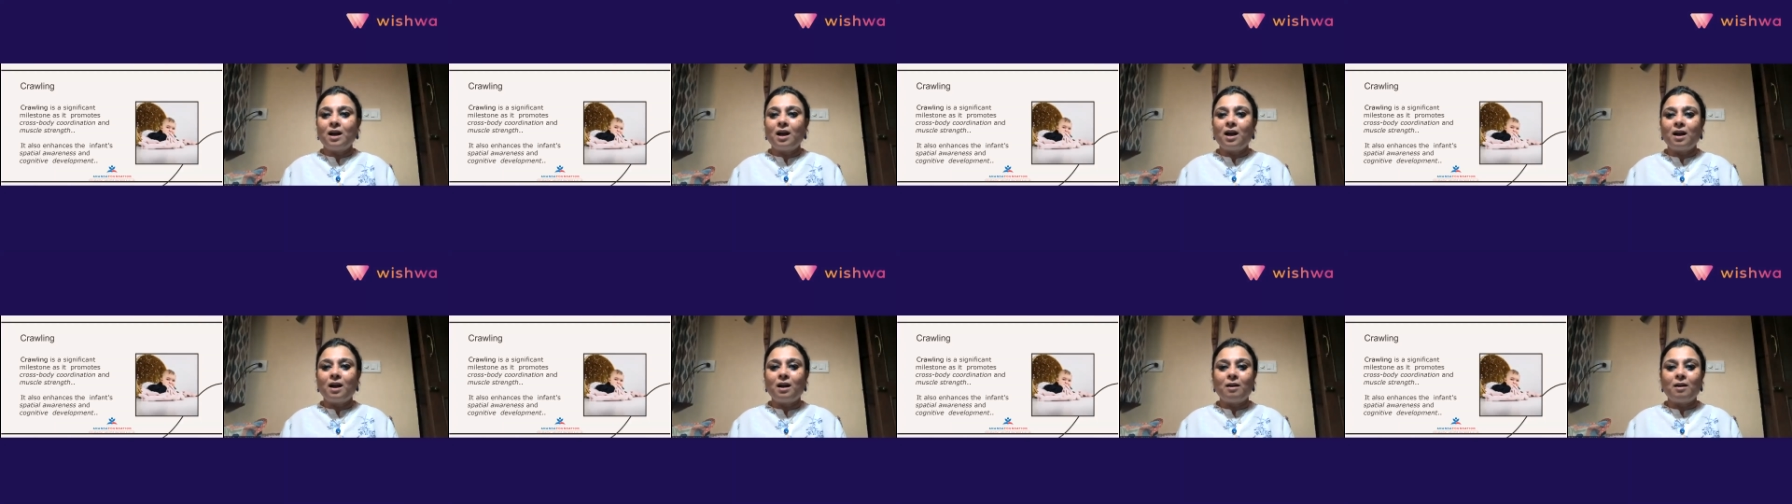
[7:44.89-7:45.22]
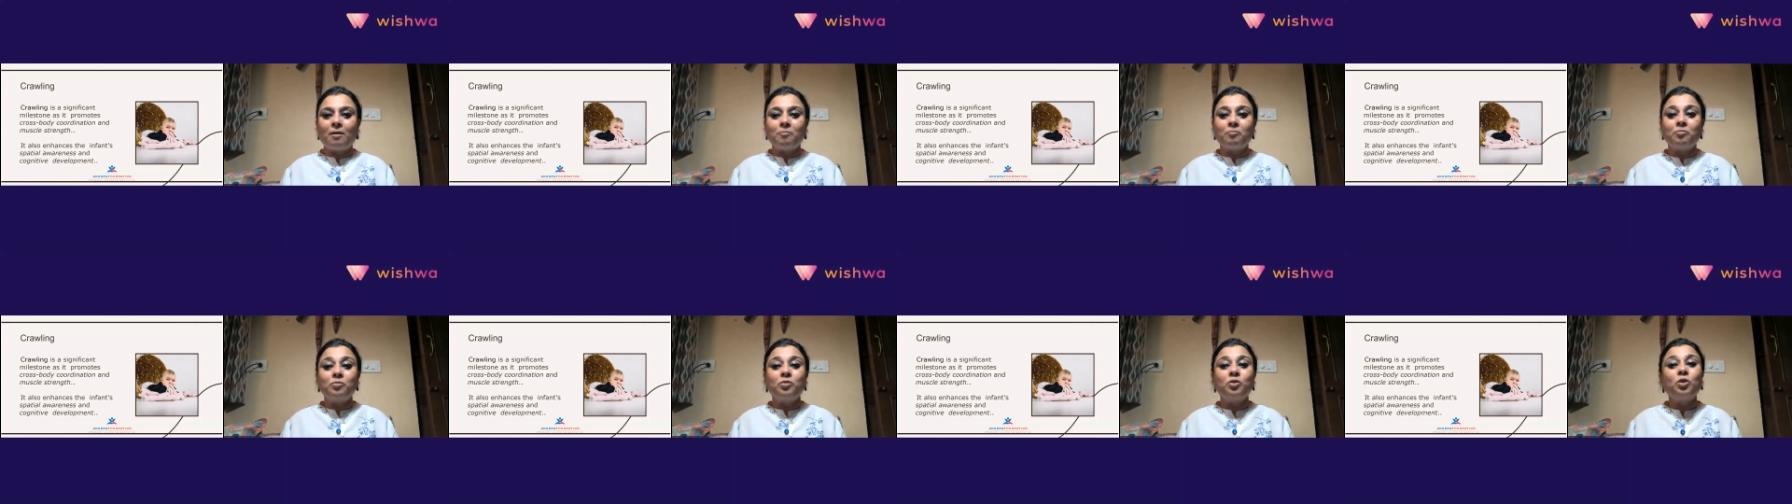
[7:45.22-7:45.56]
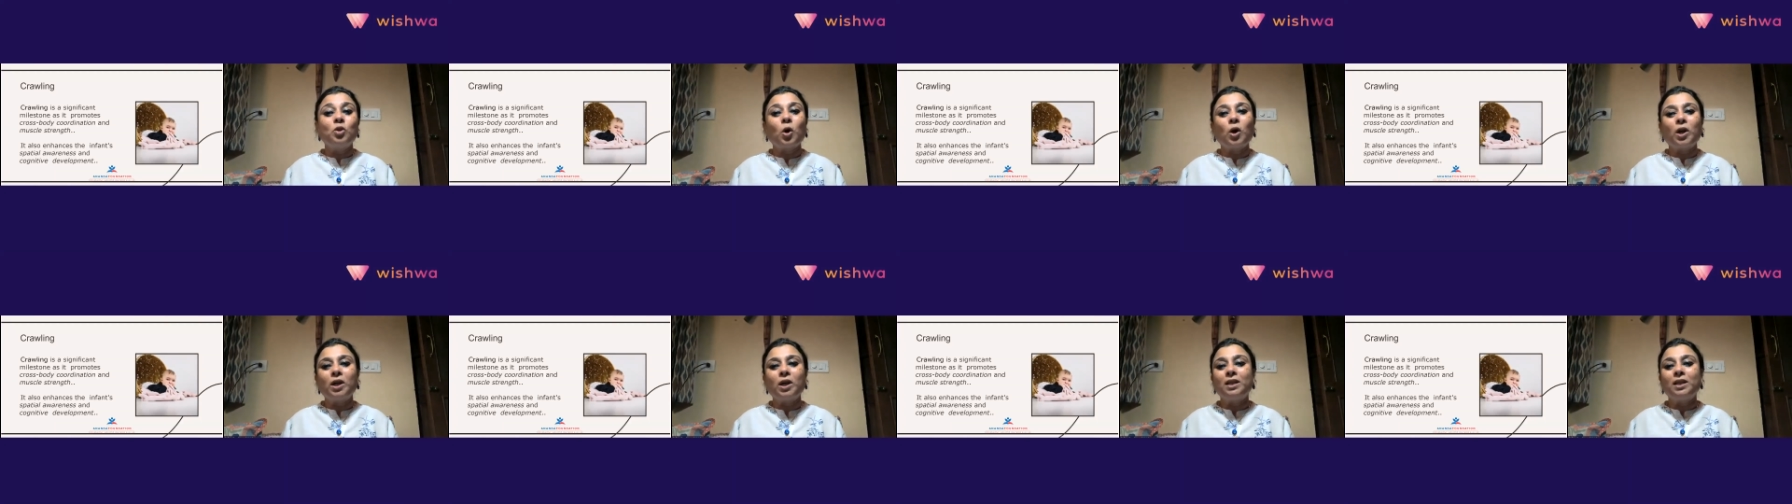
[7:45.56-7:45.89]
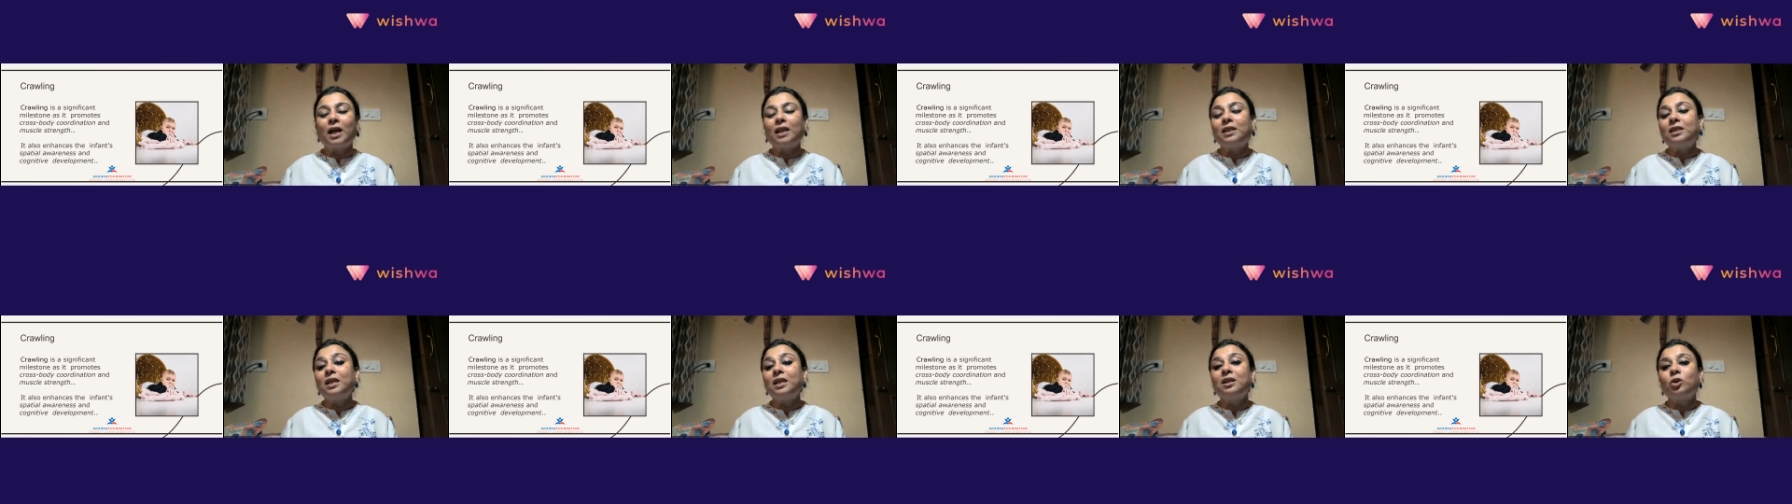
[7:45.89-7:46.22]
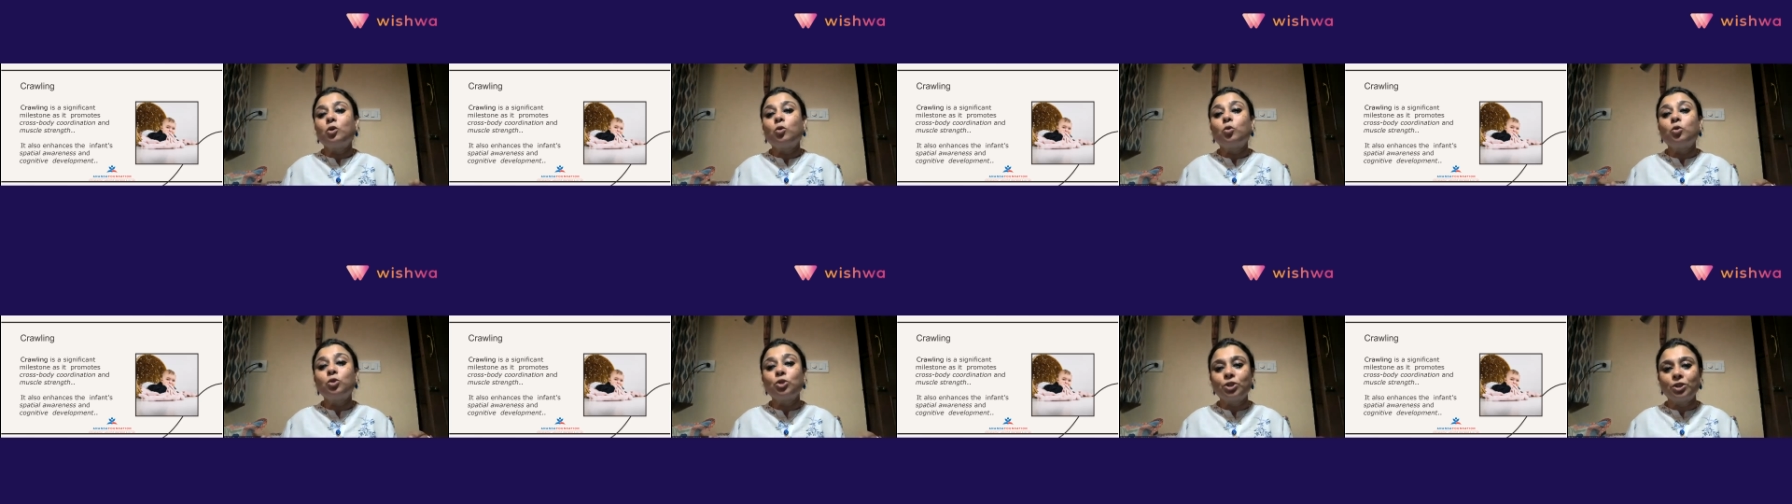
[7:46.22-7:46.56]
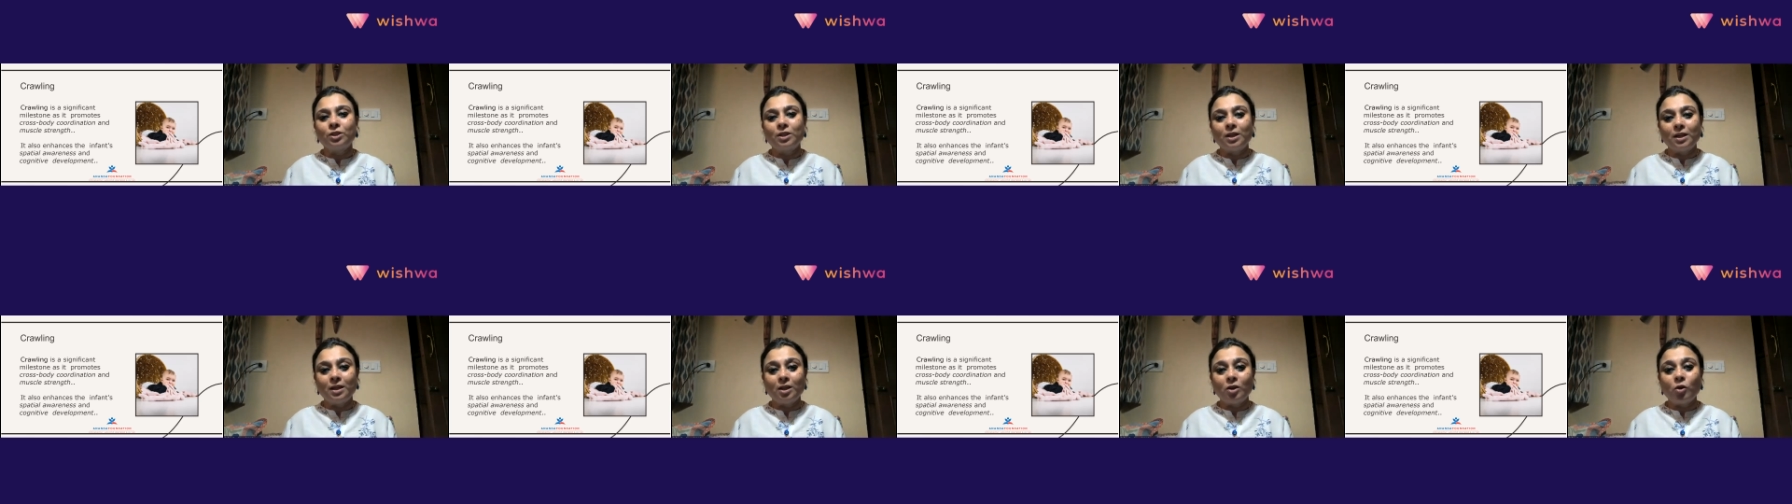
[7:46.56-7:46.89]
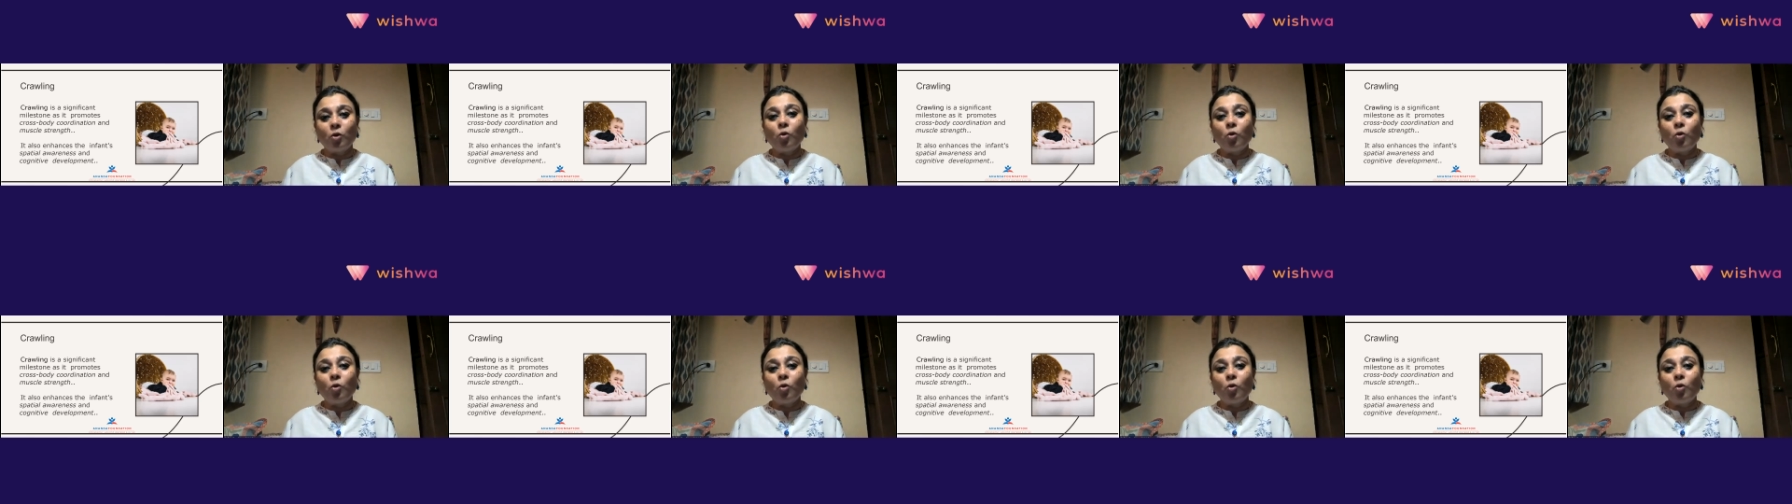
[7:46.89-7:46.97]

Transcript: um, not nothing cushiony.